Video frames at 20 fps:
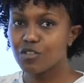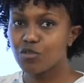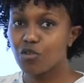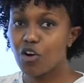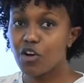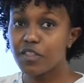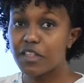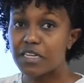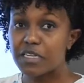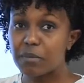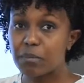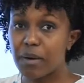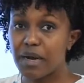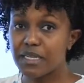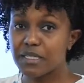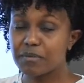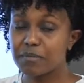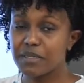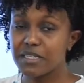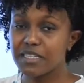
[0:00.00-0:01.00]
to all the
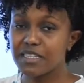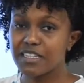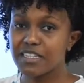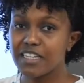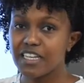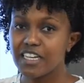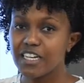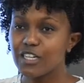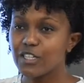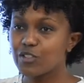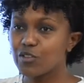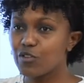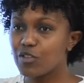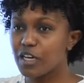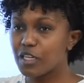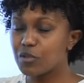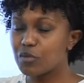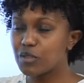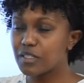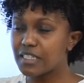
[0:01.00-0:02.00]
departments so
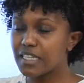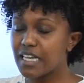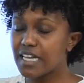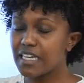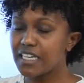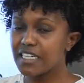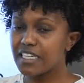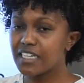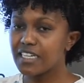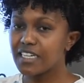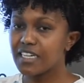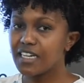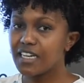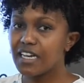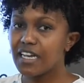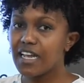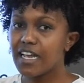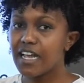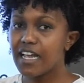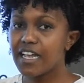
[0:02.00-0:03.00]
that we say
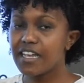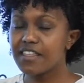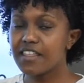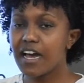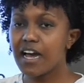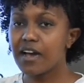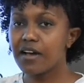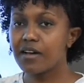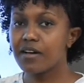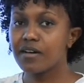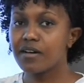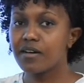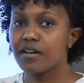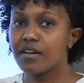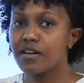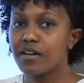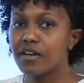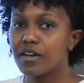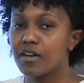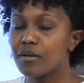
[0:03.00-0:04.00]
either
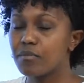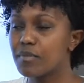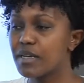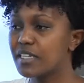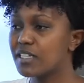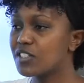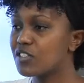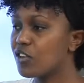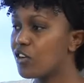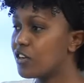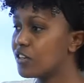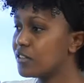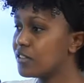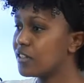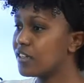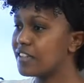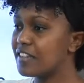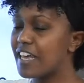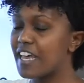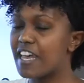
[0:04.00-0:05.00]
based on
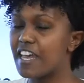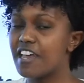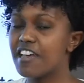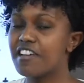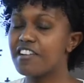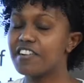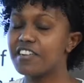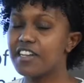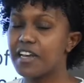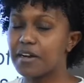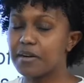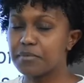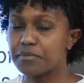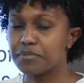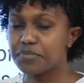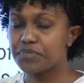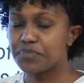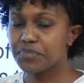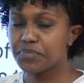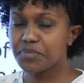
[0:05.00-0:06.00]
the
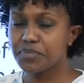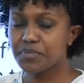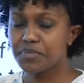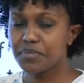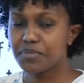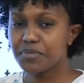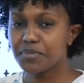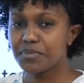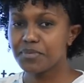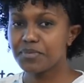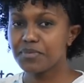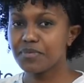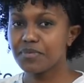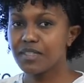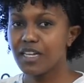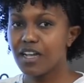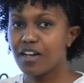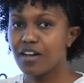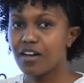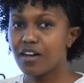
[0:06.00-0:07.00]
area
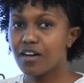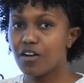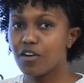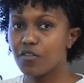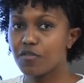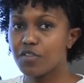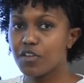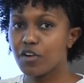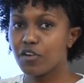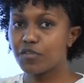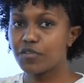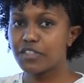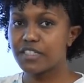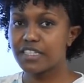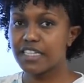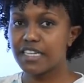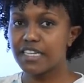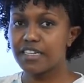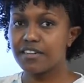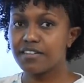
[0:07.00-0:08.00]
of the
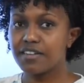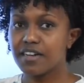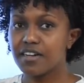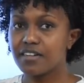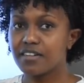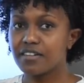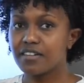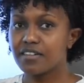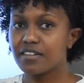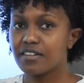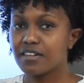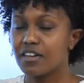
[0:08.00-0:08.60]
office area